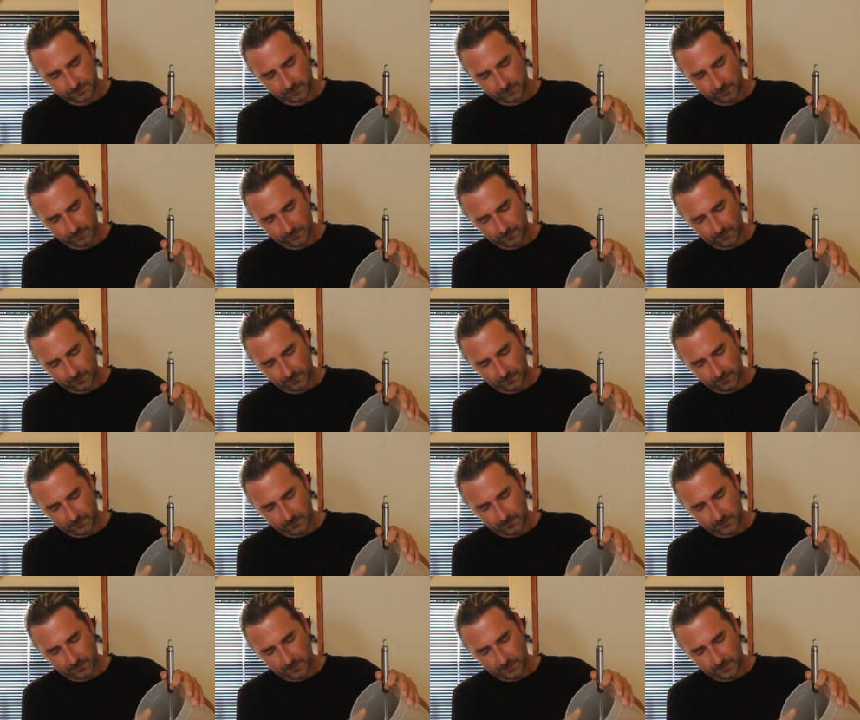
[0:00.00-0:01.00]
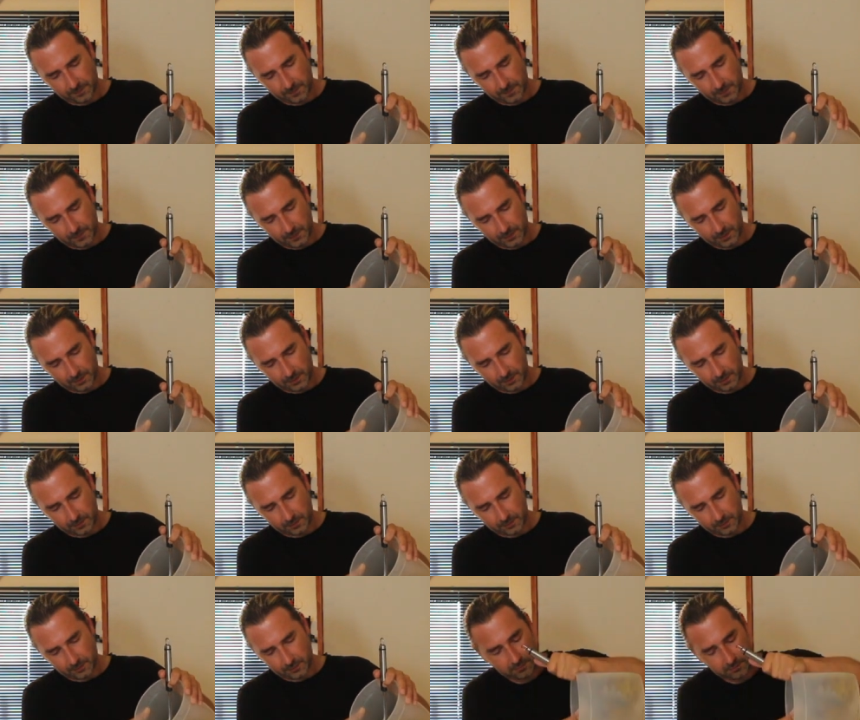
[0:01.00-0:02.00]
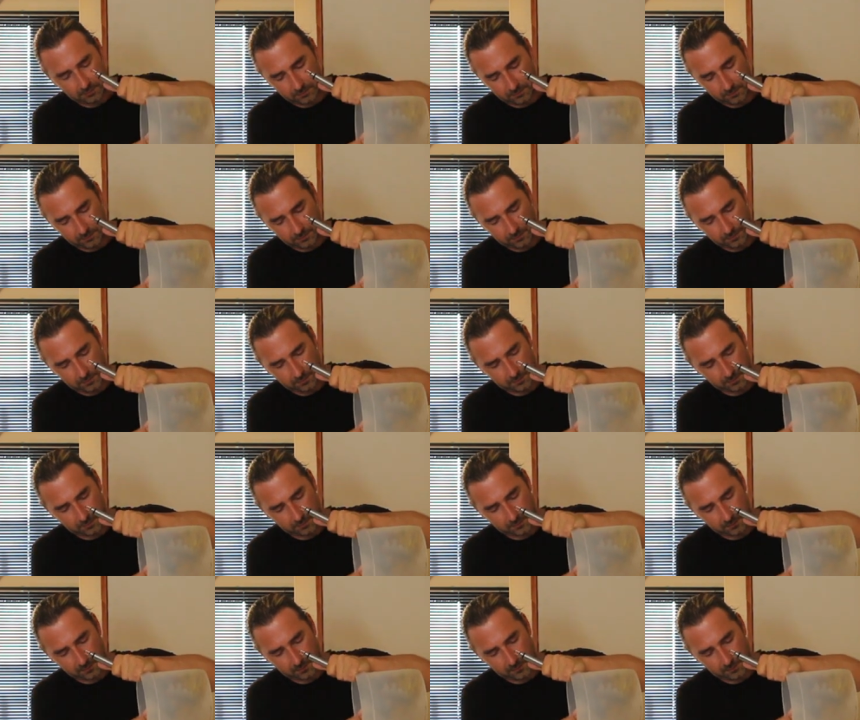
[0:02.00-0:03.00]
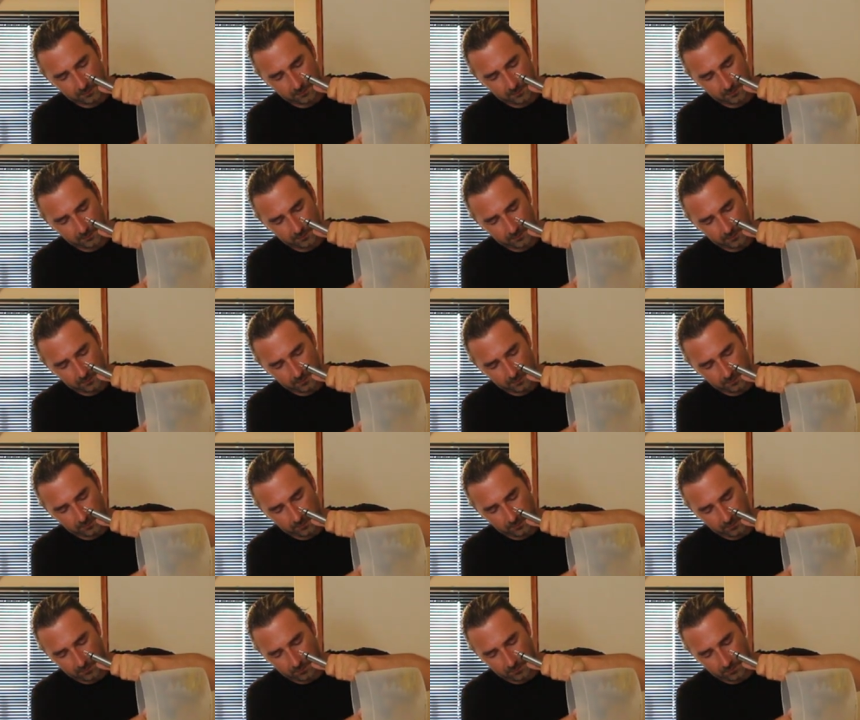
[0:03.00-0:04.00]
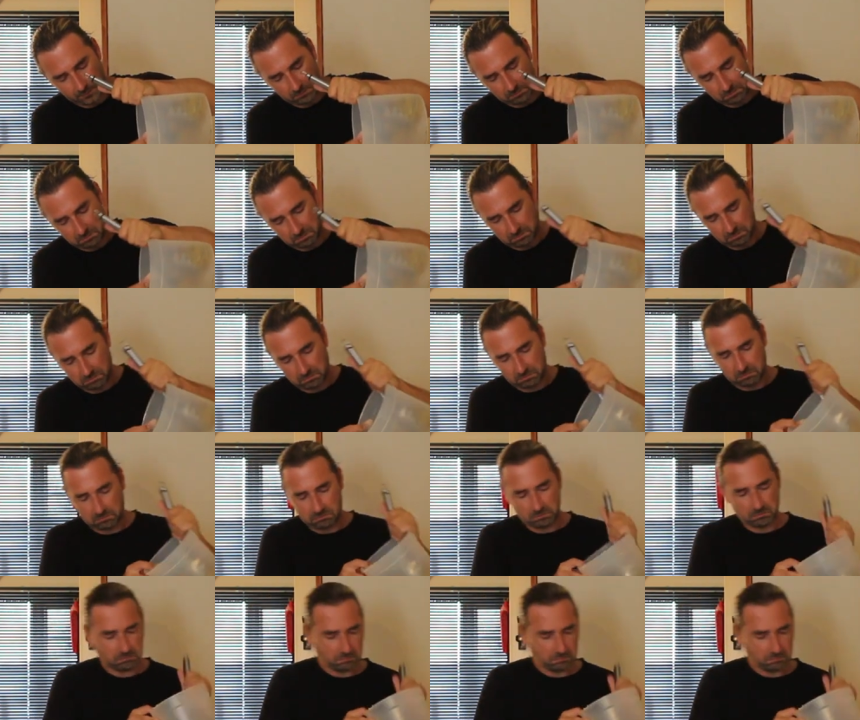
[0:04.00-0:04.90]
(silence)